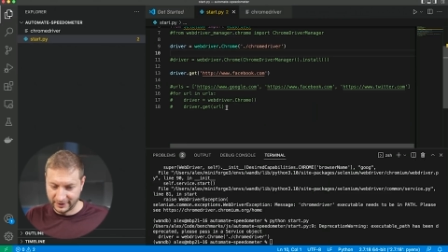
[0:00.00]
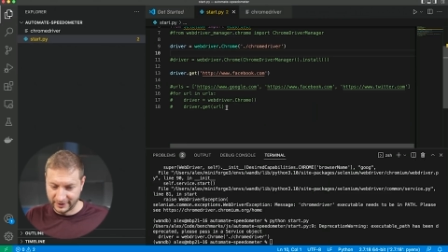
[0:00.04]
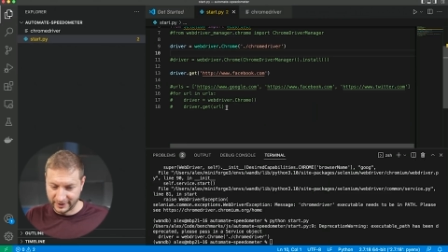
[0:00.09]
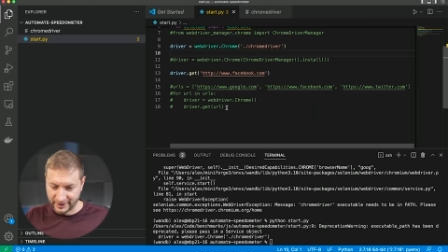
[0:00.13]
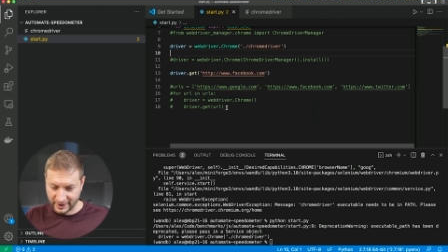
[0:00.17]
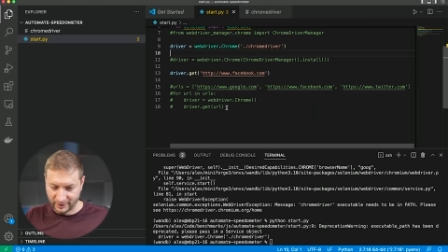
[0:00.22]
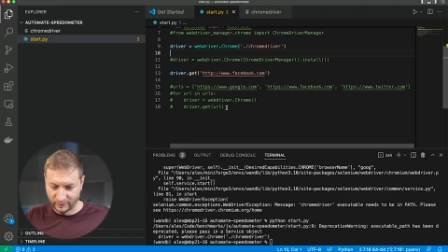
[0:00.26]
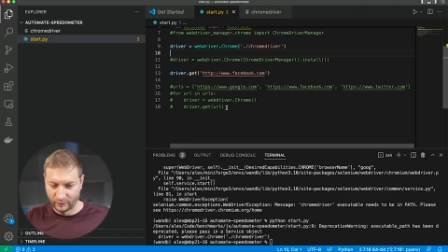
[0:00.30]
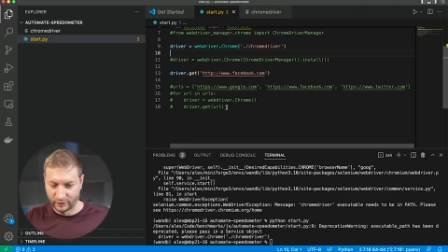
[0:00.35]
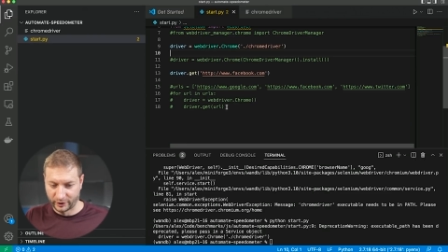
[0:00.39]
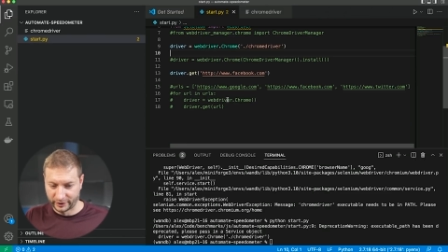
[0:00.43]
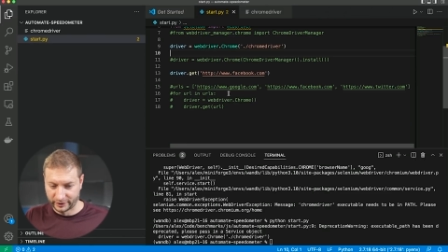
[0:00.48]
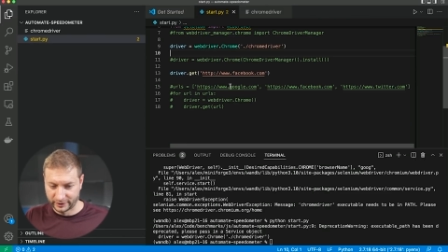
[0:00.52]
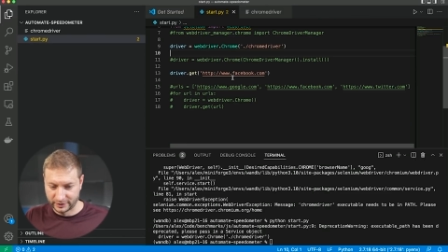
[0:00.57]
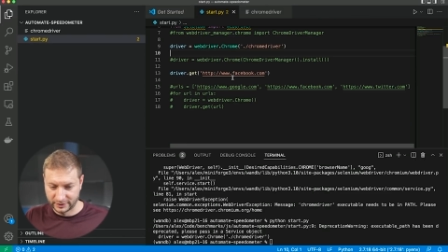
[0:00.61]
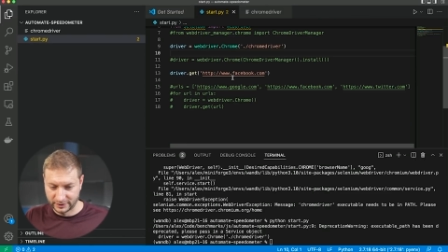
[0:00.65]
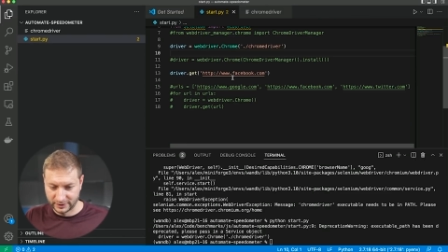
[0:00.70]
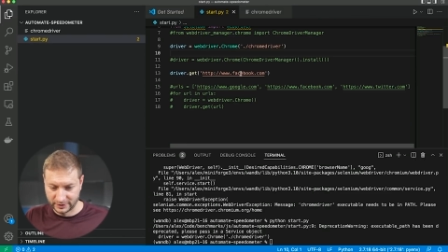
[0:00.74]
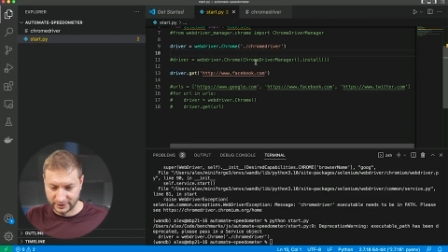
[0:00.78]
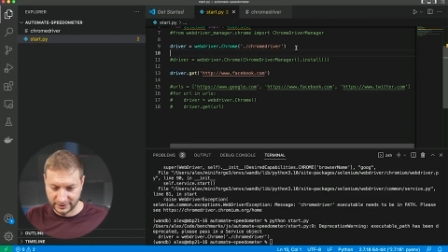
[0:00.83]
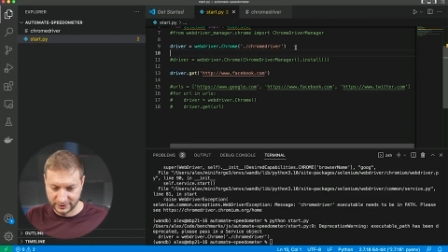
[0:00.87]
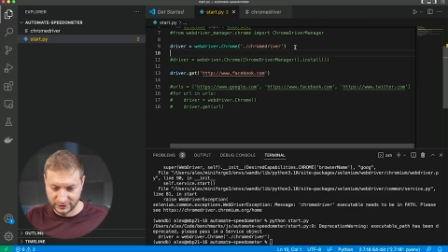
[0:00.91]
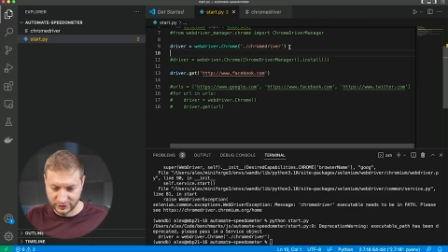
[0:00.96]
that
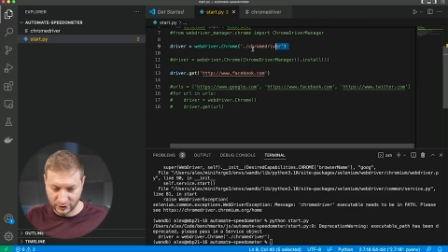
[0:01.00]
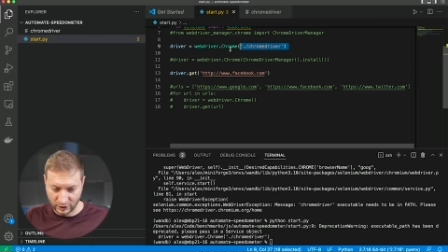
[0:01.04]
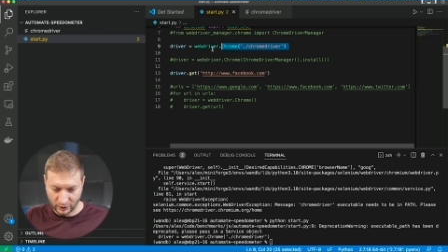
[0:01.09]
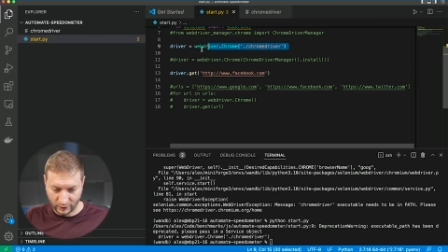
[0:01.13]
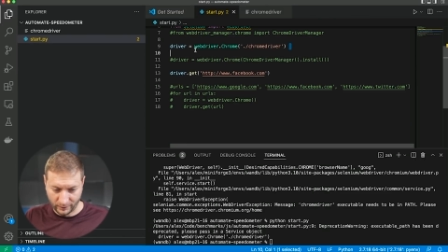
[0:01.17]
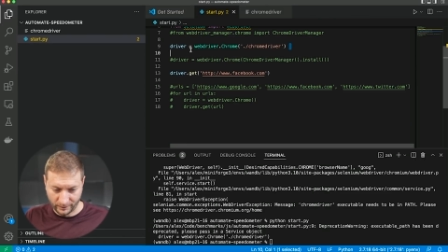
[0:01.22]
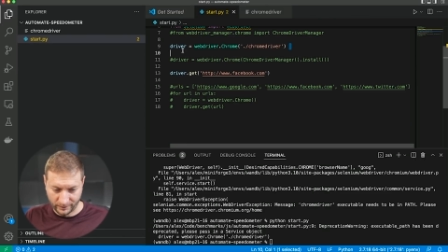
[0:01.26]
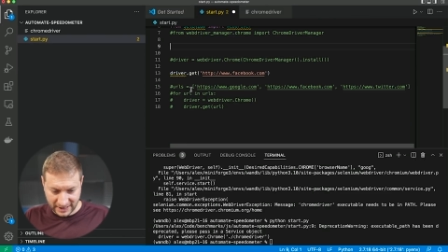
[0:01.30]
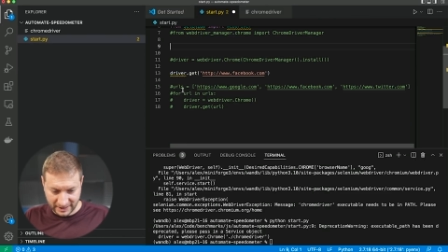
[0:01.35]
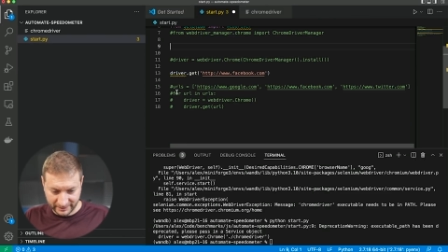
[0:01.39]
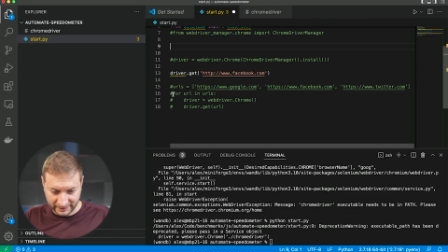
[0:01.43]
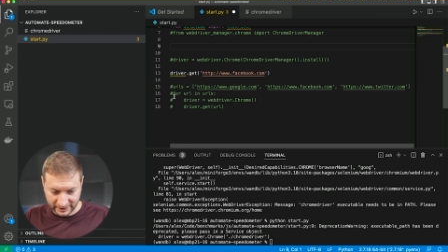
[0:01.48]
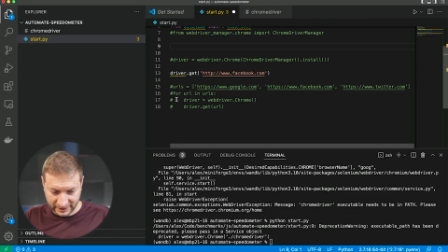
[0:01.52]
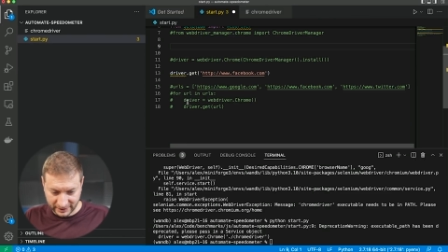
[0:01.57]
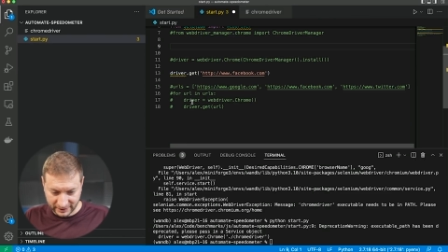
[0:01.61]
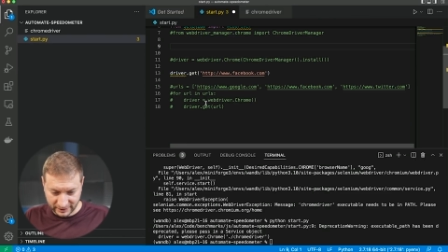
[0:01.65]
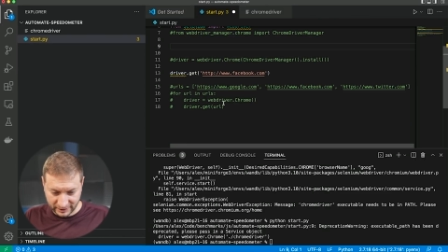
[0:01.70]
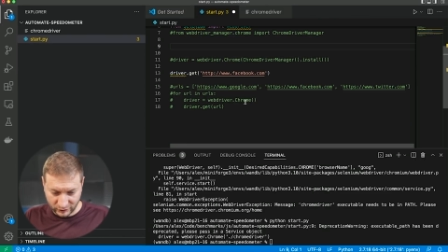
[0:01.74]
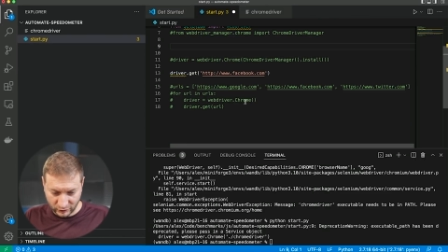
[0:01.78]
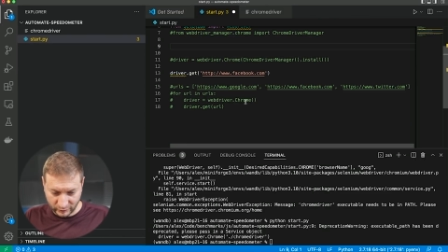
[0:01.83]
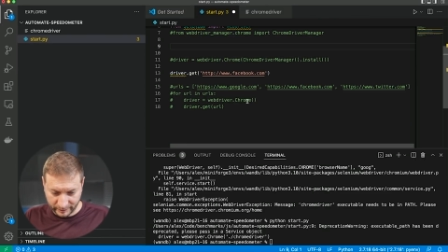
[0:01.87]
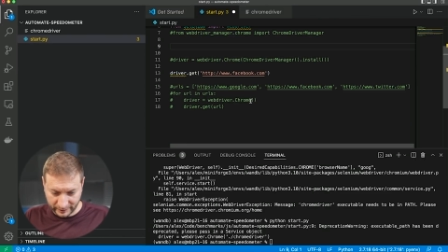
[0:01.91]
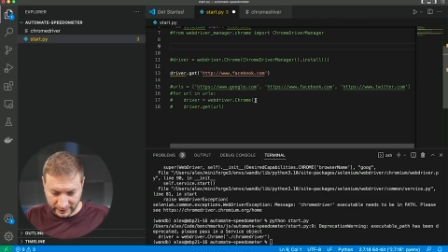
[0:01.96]
worked. So I'm
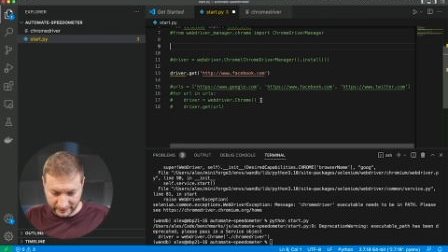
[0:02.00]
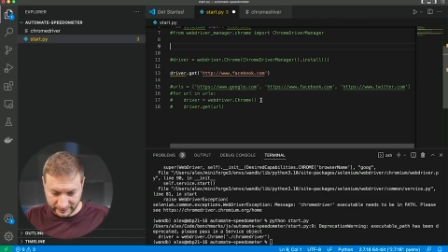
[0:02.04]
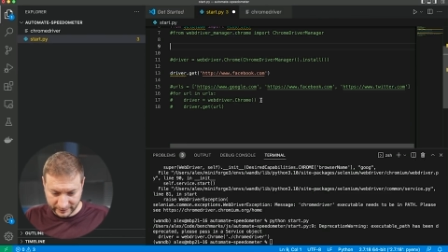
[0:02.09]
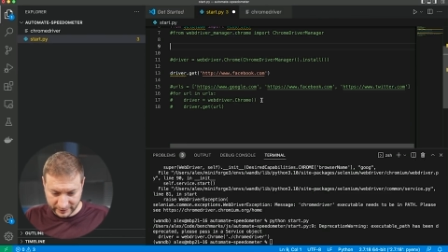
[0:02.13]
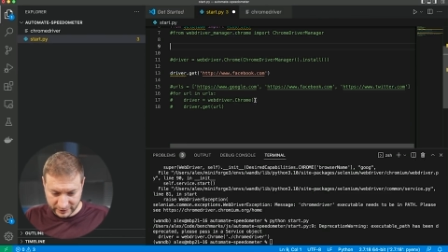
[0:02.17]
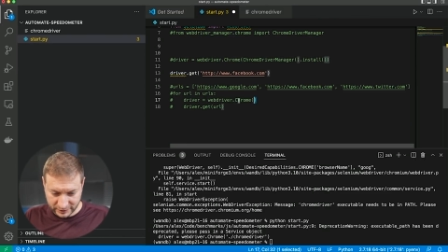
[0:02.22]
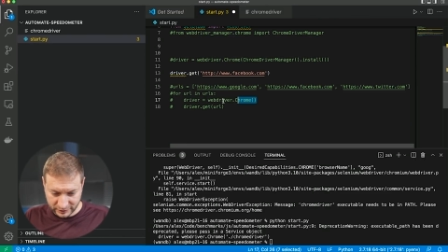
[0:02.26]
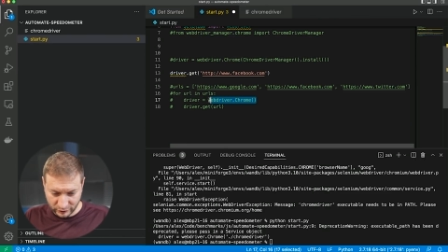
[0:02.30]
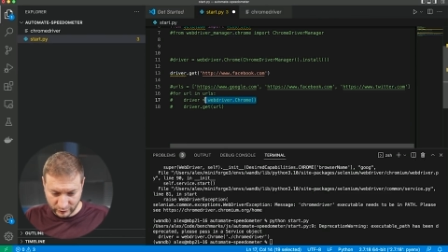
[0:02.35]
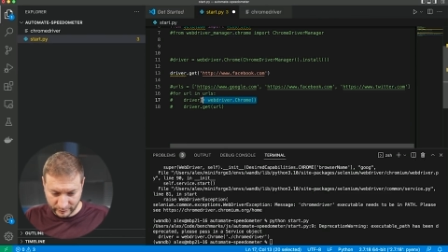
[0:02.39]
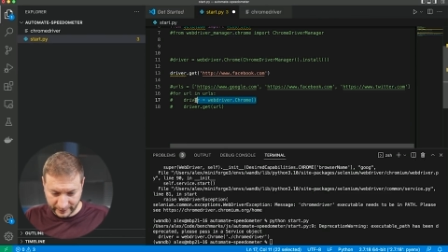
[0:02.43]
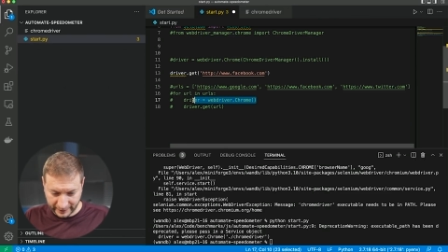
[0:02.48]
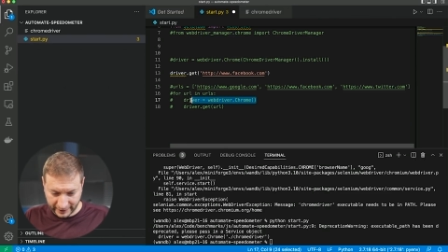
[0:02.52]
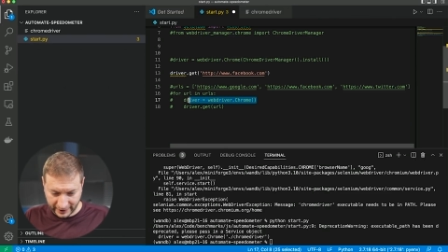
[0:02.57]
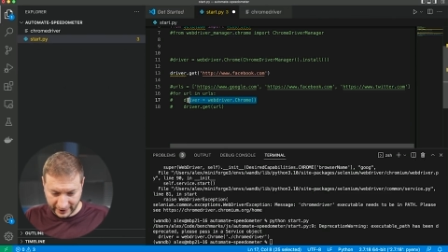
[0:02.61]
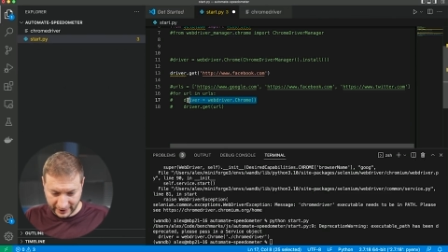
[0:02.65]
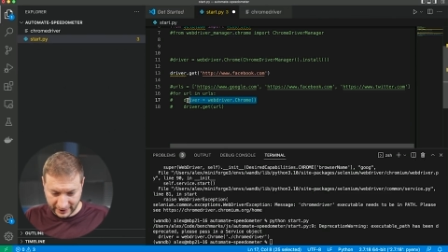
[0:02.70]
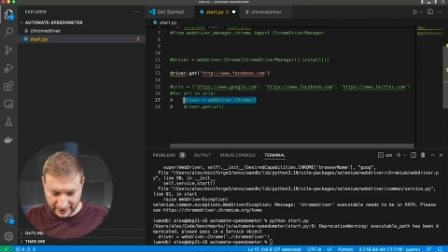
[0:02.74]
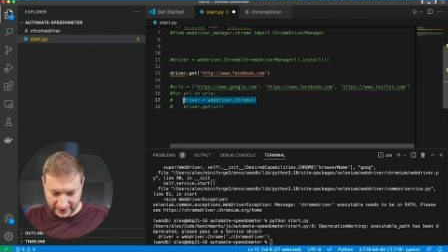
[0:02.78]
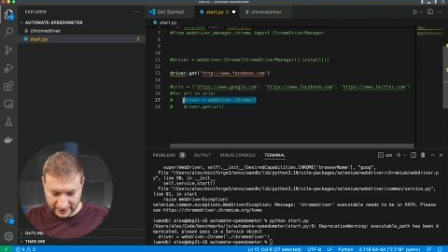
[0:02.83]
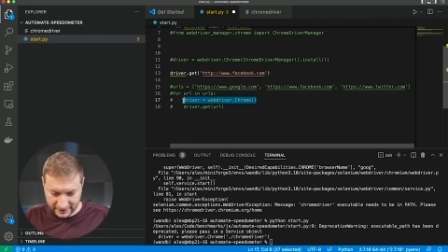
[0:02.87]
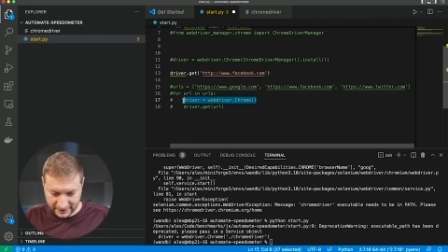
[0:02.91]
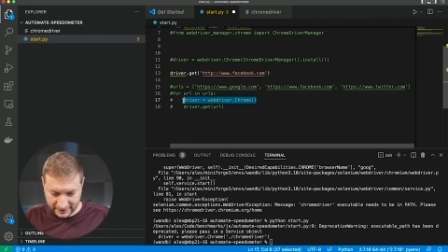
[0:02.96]
gonna open up this loop
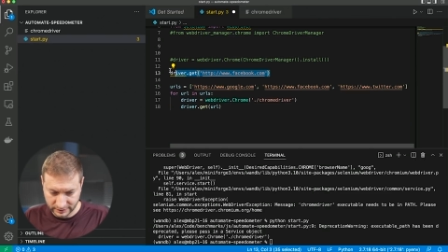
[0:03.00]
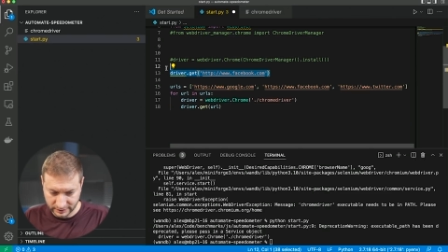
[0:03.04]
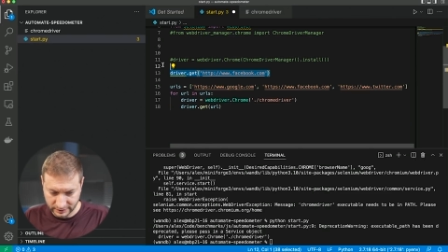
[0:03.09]
again.